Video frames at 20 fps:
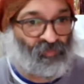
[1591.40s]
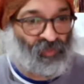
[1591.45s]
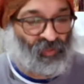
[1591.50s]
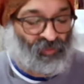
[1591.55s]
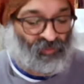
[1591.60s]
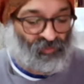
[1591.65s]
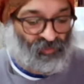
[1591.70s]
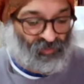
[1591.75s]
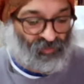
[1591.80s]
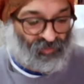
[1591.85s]

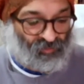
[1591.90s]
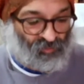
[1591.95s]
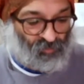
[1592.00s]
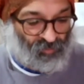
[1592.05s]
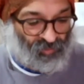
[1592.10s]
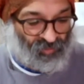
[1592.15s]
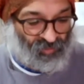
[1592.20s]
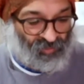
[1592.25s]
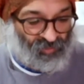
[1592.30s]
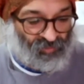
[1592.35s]
So that's
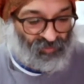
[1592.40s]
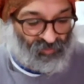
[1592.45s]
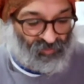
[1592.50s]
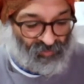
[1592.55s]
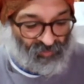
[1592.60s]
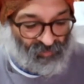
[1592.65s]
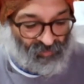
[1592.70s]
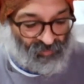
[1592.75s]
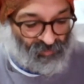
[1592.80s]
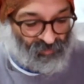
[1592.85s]
why I guess
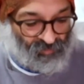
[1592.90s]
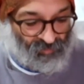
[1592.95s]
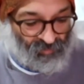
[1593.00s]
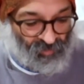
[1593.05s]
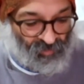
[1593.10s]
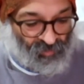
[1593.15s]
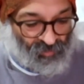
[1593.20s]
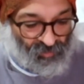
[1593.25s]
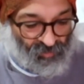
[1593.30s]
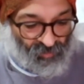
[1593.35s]
the
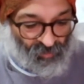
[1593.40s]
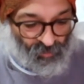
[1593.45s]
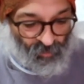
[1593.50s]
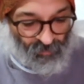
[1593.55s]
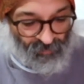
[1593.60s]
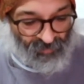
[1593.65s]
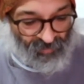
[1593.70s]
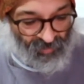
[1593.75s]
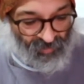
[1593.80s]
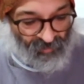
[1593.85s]

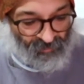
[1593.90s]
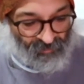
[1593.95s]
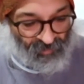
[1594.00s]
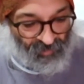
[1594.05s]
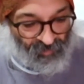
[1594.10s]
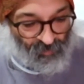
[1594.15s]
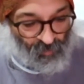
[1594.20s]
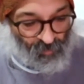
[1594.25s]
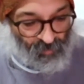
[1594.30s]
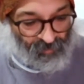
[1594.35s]
overdrive
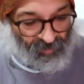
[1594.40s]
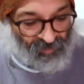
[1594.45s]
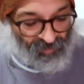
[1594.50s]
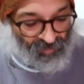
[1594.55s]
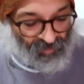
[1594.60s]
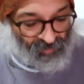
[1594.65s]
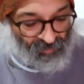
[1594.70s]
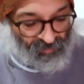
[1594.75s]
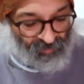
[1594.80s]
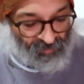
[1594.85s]
head would be
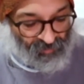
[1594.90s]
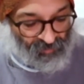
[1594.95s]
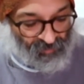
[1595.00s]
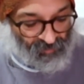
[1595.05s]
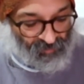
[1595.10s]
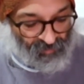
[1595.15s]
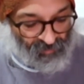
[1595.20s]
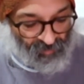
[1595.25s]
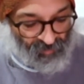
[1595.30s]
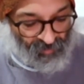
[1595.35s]
nice.
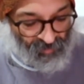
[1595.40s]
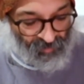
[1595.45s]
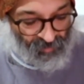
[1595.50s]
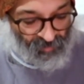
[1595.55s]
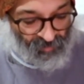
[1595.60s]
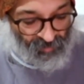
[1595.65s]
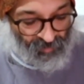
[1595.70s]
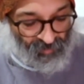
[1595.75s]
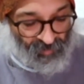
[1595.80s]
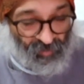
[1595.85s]

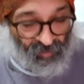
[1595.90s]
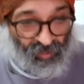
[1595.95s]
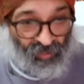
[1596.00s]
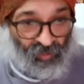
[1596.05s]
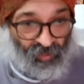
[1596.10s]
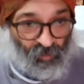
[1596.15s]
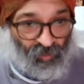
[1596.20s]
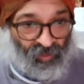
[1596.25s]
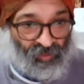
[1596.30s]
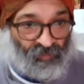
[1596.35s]

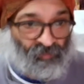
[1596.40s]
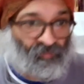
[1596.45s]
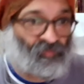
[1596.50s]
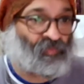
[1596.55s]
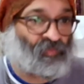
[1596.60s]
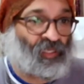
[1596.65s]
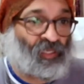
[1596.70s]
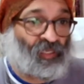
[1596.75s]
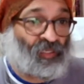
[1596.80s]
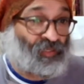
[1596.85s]
Anyway,
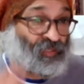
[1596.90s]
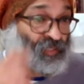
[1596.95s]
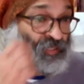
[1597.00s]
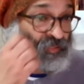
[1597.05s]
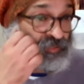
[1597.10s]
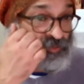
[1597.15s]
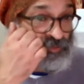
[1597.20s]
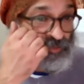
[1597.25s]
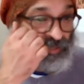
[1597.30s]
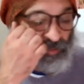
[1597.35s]

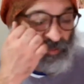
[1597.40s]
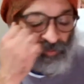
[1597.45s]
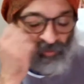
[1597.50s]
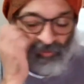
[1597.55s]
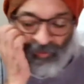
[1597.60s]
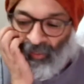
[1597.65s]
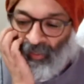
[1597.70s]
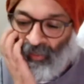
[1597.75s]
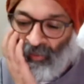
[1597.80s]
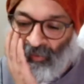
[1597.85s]
thank you,
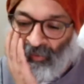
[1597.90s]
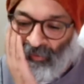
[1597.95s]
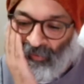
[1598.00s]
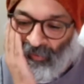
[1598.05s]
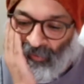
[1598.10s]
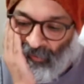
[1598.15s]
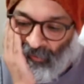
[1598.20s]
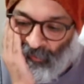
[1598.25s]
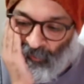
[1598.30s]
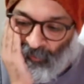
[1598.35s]
Carol.
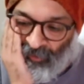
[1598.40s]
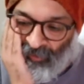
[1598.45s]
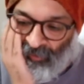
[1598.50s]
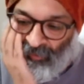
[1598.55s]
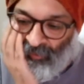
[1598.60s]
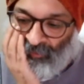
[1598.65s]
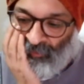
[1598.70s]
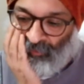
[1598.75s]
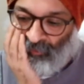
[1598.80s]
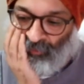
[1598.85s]
I
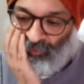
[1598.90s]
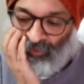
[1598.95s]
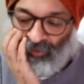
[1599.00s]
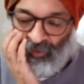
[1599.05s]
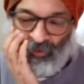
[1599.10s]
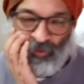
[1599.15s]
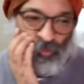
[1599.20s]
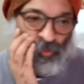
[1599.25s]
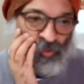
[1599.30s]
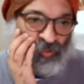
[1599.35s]
will look
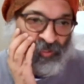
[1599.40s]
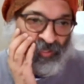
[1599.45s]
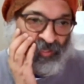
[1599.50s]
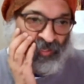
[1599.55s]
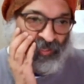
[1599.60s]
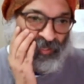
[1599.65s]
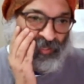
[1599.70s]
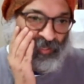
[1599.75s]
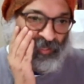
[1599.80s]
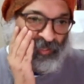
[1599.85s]
into what I
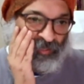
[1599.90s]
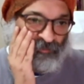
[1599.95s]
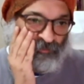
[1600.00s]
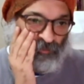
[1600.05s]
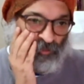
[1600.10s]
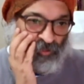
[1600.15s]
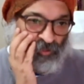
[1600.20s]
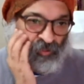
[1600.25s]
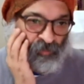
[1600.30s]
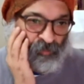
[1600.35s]
have,
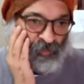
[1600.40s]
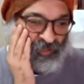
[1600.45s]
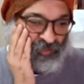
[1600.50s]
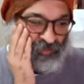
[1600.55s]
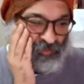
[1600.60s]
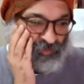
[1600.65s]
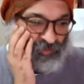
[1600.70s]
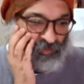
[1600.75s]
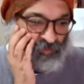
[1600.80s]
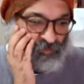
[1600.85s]
or I
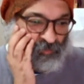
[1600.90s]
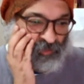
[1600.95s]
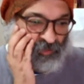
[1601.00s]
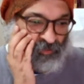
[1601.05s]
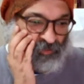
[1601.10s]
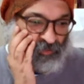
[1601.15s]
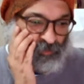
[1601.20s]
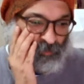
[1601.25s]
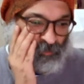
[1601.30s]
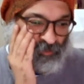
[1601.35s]
might need to make a
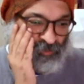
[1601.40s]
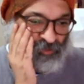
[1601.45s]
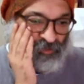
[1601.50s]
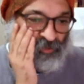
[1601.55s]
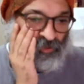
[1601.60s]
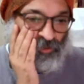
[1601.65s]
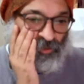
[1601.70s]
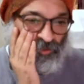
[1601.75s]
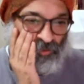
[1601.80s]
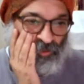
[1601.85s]
trip to the
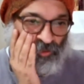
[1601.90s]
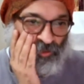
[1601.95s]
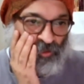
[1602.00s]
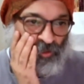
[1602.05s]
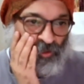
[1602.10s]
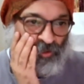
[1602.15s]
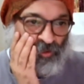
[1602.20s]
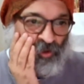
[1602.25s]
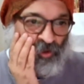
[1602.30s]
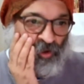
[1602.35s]
store
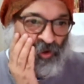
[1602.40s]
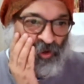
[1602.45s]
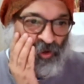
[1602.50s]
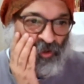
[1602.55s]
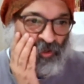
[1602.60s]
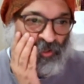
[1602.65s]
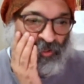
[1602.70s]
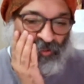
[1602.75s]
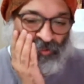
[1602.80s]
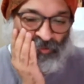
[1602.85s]

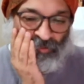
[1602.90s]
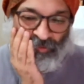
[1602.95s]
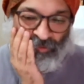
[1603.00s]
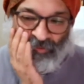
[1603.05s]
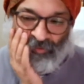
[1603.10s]
or